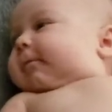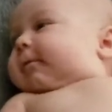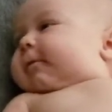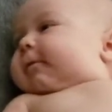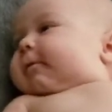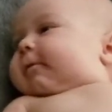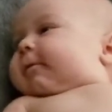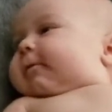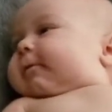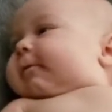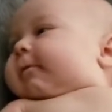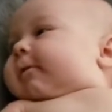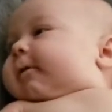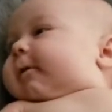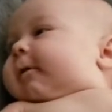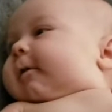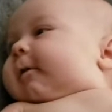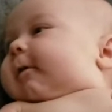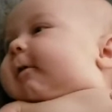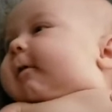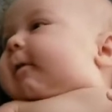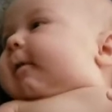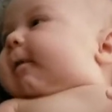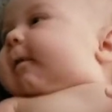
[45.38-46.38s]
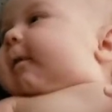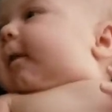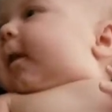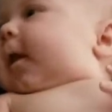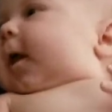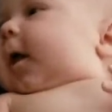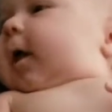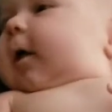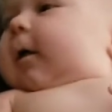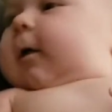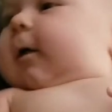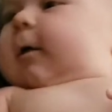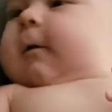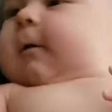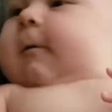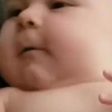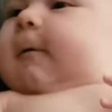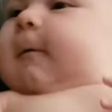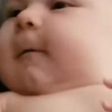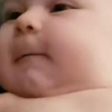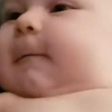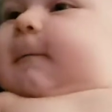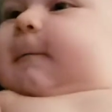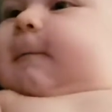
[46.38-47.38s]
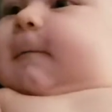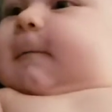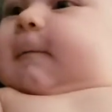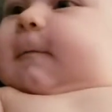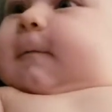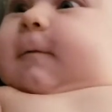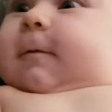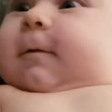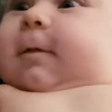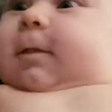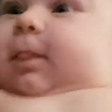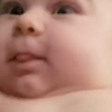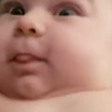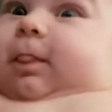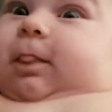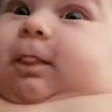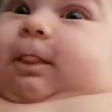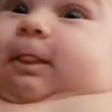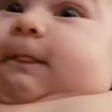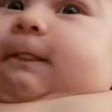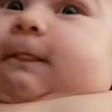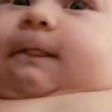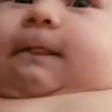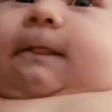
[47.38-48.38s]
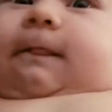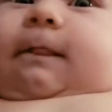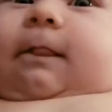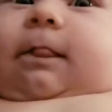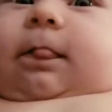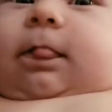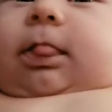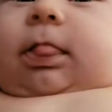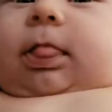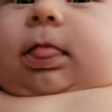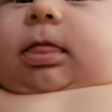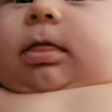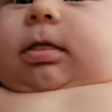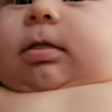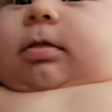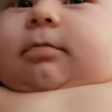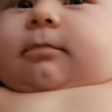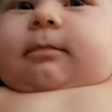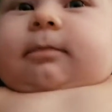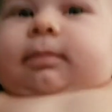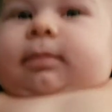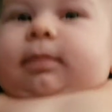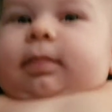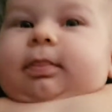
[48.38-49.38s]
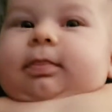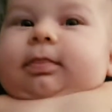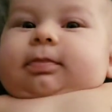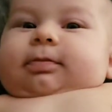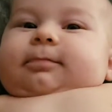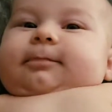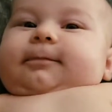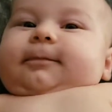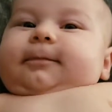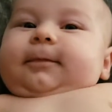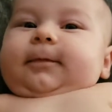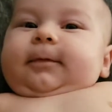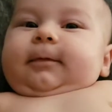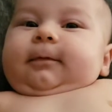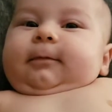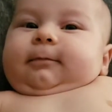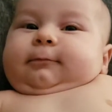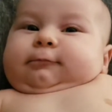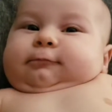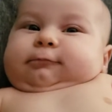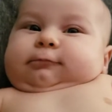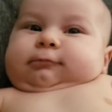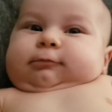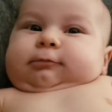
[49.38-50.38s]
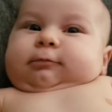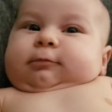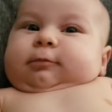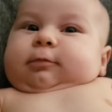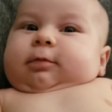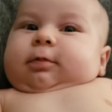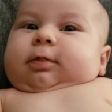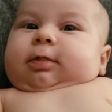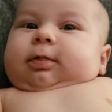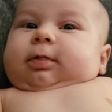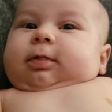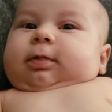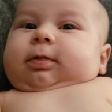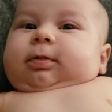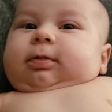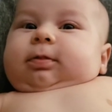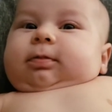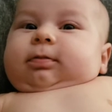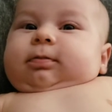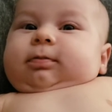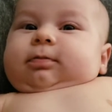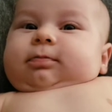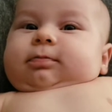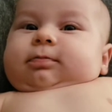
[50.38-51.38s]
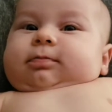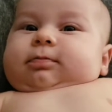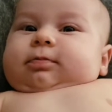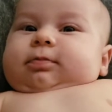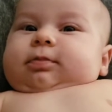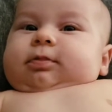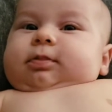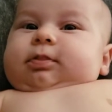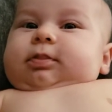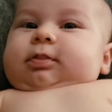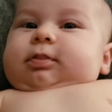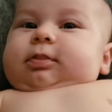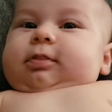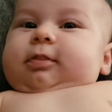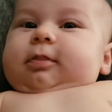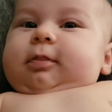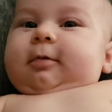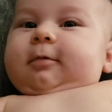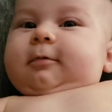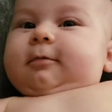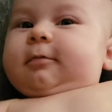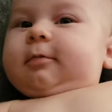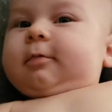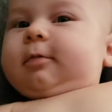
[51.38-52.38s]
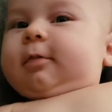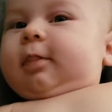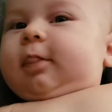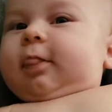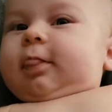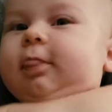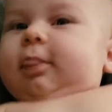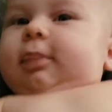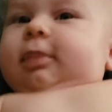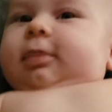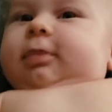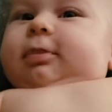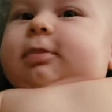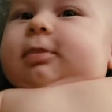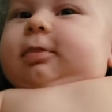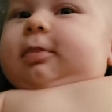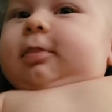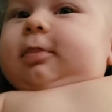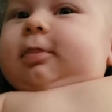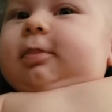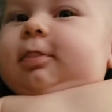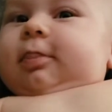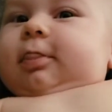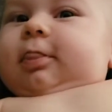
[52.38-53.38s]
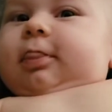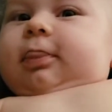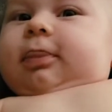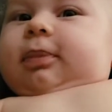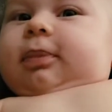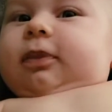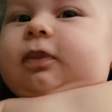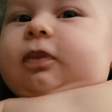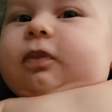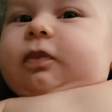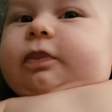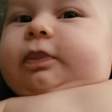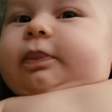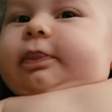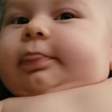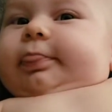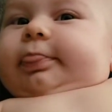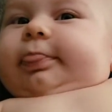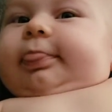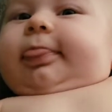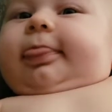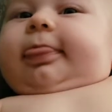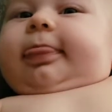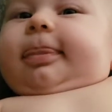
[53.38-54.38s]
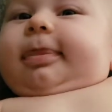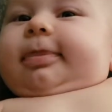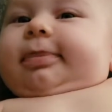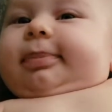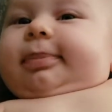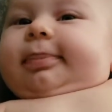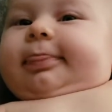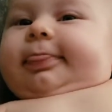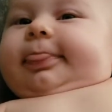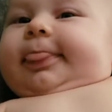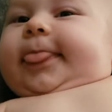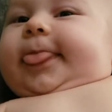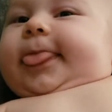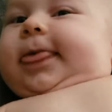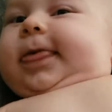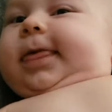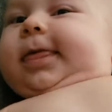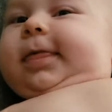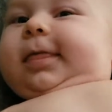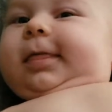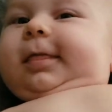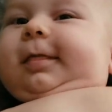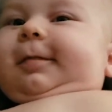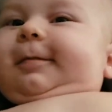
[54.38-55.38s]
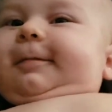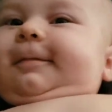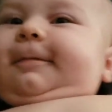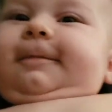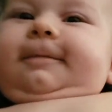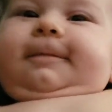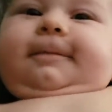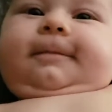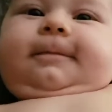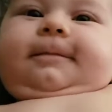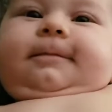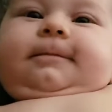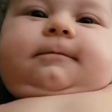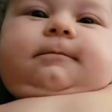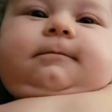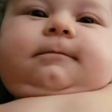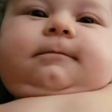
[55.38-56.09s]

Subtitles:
Yeah. You're so cute. You're so pretty. Pretty, pretty girl. You pretty, pretty girl. Yeah.